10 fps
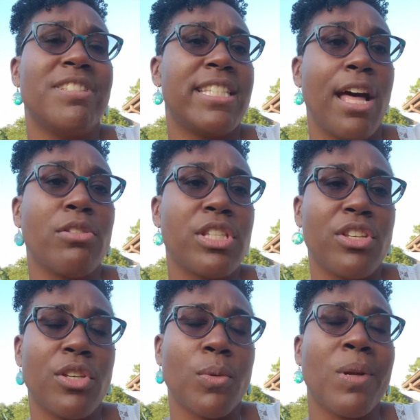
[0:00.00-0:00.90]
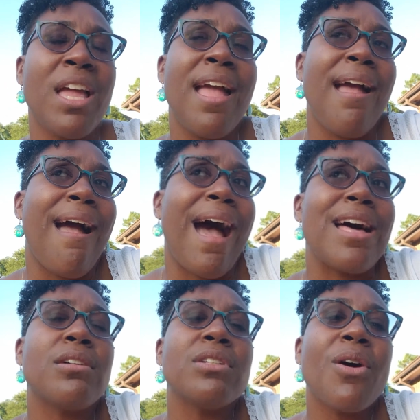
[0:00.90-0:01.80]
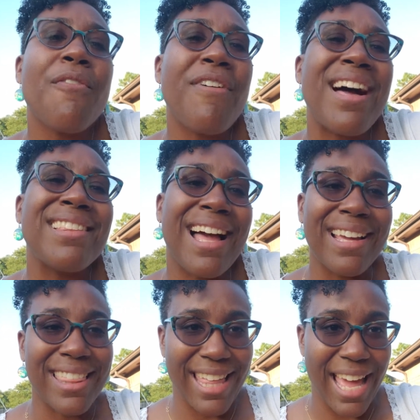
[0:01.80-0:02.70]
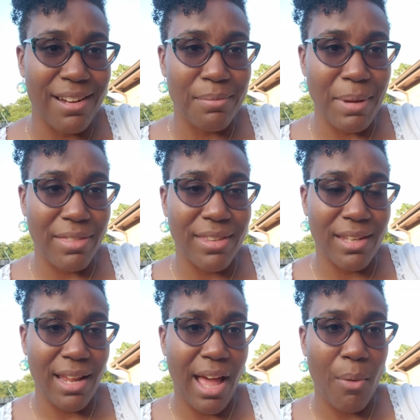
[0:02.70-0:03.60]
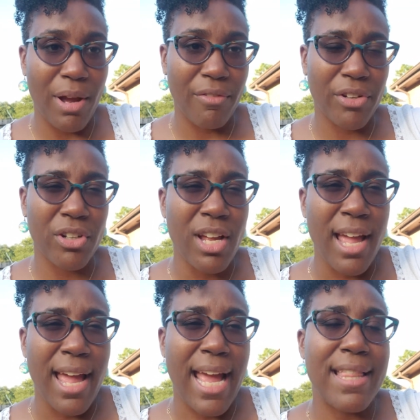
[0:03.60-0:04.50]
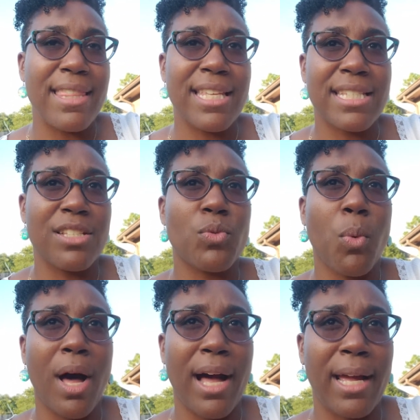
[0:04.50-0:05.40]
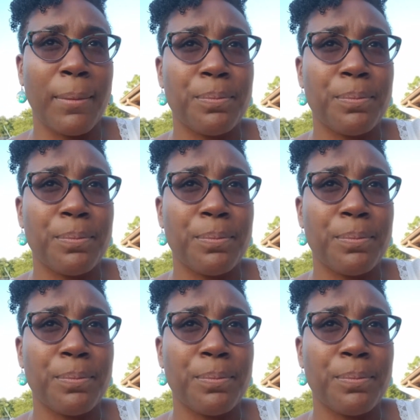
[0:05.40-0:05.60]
sell to you I don't know if I like that method, however, and this is why.